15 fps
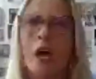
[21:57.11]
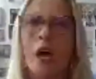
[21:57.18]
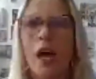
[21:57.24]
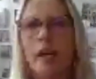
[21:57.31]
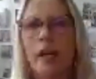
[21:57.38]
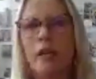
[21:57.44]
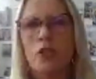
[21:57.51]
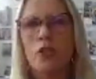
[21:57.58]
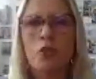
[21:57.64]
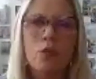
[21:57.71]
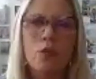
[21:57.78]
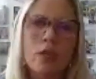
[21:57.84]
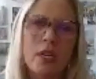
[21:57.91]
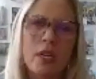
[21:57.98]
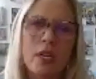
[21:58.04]
line and
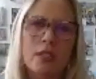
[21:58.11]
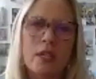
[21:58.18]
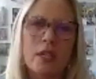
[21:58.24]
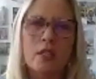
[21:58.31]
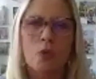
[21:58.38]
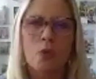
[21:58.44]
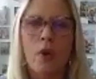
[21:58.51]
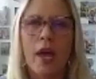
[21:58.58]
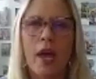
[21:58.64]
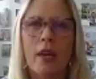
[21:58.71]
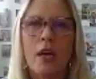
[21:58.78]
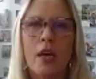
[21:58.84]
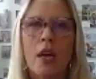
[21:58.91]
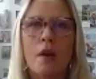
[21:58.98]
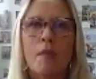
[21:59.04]
do things this way,